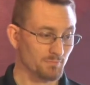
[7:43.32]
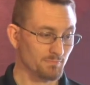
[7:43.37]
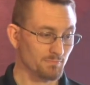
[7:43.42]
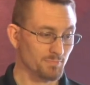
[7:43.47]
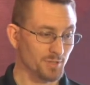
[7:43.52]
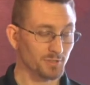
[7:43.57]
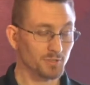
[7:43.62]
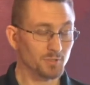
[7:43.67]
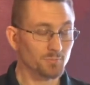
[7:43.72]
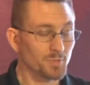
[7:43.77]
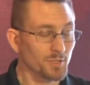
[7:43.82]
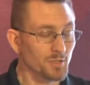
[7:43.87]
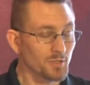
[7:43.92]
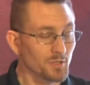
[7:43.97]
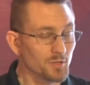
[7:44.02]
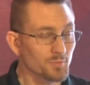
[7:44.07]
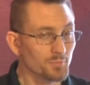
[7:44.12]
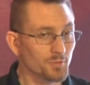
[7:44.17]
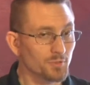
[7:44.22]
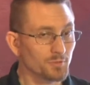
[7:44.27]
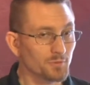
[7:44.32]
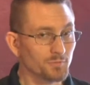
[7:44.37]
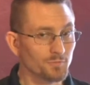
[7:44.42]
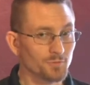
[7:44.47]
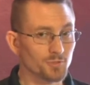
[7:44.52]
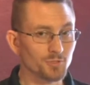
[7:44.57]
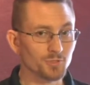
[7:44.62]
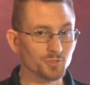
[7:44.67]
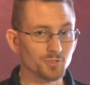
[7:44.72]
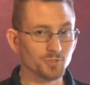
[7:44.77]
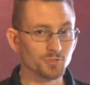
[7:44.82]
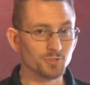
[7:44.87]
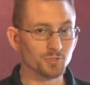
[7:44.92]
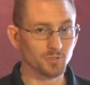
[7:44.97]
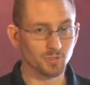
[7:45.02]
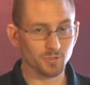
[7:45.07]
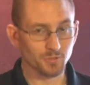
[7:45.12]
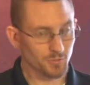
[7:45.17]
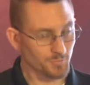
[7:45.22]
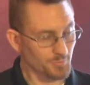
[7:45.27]
But depending upon the versions,
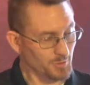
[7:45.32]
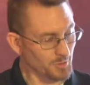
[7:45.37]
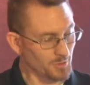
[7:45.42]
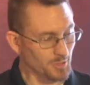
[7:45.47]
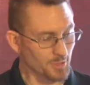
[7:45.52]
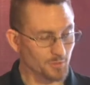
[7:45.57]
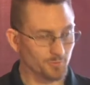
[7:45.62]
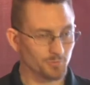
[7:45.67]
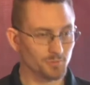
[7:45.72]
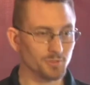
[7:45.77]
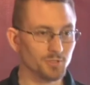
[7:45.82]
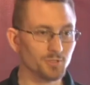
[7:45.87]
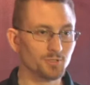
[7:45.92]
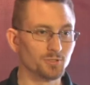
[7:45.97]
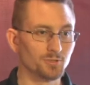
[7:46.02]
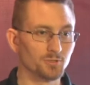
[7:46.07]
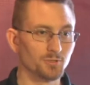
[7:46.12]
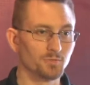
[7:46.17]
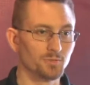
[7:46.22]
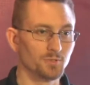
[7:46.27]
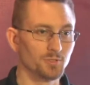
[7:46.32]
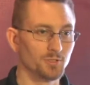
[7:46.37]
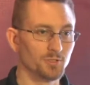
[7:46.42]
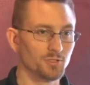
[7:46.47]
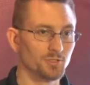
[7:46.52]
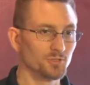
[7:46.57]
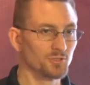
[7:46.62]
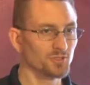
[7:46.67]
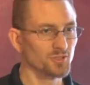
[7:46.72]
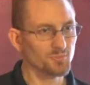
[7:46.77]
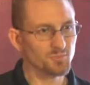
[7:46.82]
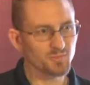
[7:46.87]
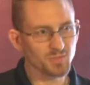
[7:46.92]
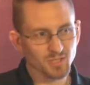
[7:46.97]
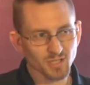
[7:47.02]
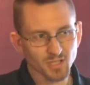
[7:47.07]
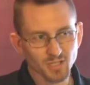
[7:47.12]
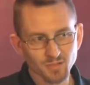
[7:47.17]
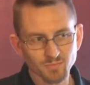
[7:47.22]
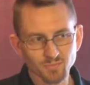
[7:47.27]
and there's been a lot of releases over the years,
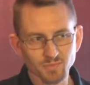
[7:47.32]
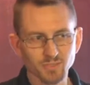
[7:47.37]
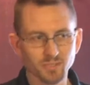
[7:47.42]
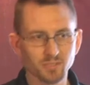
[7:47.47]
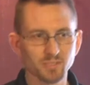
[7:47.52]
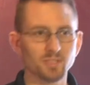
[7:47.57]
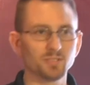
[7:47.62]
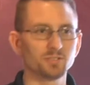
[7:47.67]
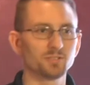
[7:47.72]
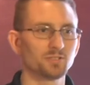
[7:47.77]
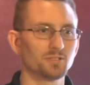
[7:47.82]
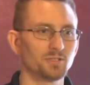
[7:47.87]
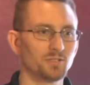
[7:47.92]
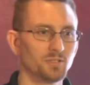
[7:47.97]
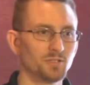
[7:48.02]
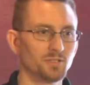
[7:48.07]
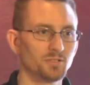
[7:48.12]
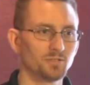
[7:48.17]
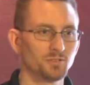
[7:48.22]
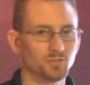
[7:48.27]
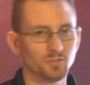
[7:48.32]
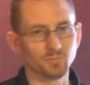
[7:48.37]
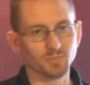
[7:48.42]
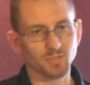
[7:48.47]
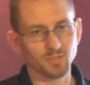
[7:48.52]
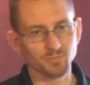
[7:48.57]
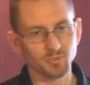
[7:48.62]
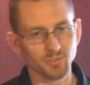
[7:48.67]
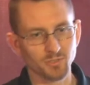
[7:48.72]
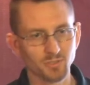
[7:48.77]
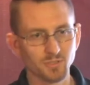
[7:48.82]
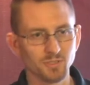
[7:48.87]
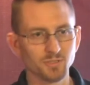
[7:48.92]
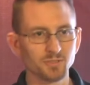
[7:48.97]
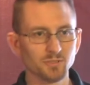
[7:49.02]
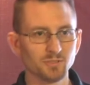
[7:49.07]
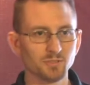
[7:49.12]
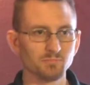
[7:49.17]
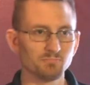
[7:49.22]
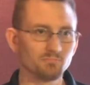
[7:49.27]
sometimes it tests things, sometimes it
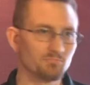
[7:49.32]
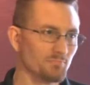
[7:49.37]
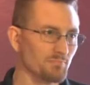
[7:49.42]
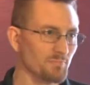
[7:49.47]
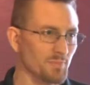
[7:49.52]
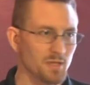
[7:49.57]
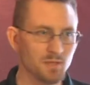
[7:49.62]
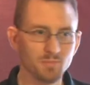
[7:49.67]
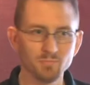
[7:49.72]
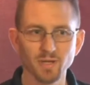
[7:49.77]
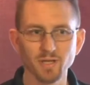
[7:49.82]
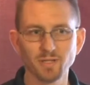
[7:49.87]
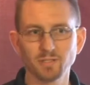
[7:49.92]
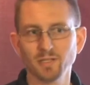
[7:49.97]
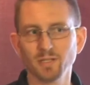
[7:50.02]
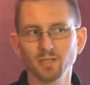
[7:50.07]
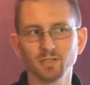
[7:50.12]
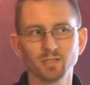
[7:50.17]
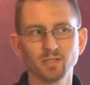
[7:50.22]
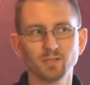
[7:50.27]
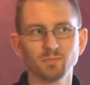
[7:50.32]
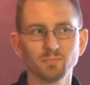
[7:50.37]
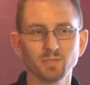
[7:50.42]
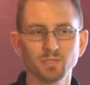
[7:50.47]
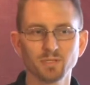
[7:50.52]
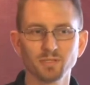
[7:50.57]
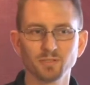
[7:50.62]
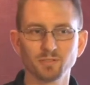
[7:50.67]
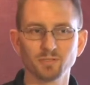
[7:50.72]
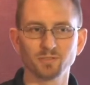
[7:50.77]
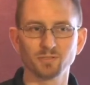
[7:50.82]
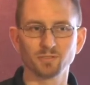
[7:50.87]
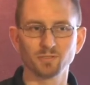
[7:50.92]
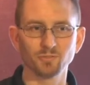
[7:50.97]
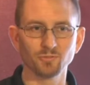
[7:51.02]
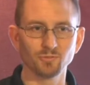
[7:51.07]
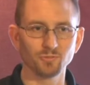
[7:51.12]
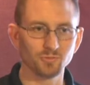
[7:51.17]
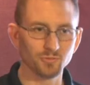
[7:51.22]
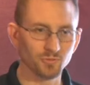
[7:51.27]
doesn't. It might take 10 minutes to
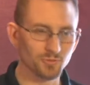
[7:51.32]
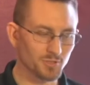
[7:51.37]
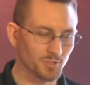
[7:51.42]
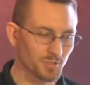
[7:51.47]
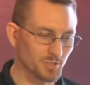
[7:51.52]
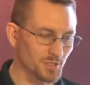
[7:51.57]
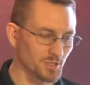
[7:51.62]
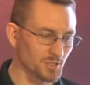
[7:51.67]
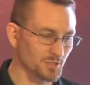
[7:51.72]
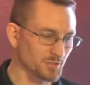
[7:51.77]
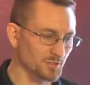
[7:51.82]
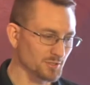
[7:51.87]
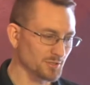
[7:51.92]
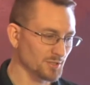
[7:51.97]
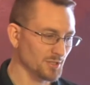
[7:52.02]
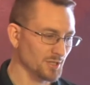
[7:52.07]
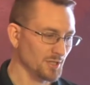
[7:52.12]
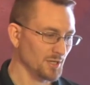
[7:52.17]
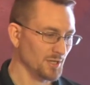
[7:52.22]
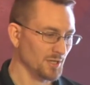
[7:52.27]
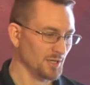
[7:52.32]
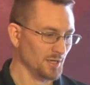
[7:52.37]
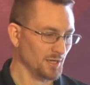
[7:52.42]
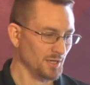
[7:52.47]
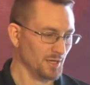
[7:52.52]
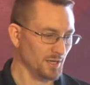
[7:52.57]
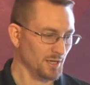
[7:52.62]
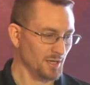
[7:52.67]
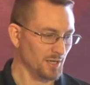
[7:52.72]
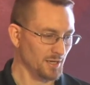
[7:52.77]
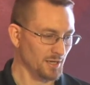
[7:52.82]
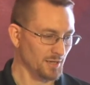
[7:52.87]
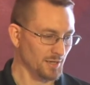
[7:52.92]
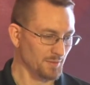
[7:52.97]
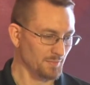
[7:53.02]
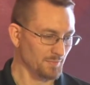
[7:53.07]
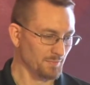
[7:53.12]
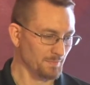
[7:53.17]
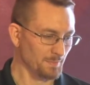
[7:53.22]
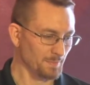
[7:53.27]
do certain tests.
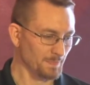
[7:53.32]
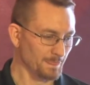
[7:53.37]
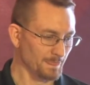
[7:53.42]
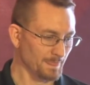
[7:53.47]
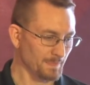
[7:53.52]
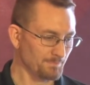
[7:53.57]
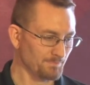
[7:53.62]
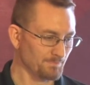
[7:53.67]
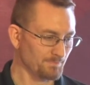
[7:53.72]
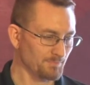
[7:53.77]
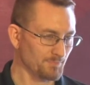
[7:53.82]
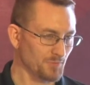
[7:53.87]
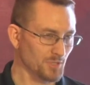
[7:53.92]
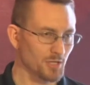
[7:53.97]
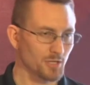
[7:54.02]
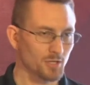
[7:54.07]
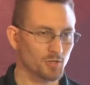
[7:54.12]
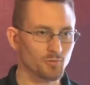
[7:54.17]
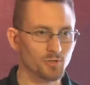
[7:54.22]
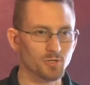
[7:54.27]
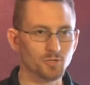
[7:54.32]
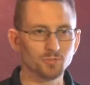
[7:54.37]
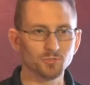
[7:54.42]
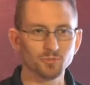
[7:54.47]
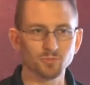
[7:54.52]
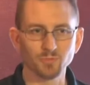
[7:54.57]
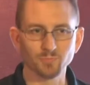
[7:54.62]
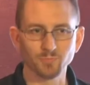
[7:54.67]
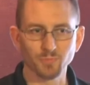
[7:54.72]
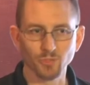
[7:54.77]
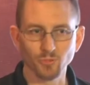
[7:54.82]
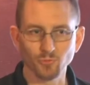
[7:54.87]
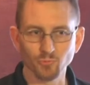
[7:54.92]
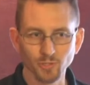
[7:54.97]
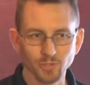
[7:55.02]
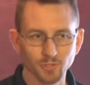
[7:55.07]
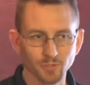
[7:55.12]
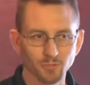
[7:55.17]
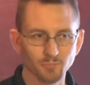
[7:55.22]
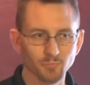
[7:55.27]
You kind of want to do something
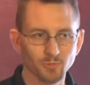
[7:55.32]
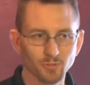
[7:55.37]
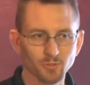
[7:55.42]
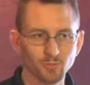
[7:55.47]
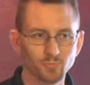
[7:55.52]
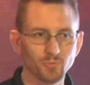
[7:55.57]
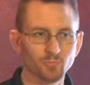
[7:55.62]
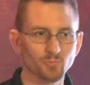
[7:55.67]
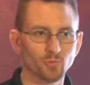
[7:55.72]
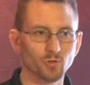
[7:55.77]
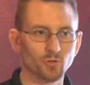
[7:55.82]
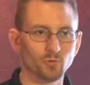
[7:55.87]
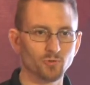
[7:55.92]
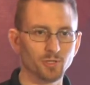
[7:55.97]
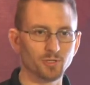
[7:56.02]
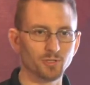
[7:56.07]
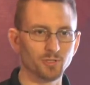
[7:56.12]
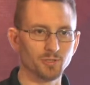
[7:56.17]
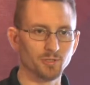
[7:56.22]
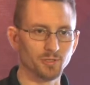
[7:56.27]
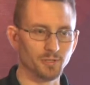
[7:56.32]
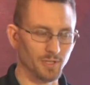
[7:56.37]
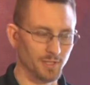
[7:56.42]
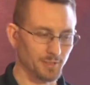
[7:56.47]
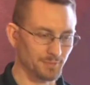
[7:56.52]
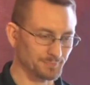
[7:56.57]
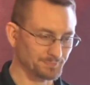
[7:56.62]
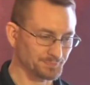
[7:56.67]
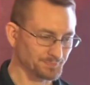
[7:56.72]
quick, a little bit more quickly than that.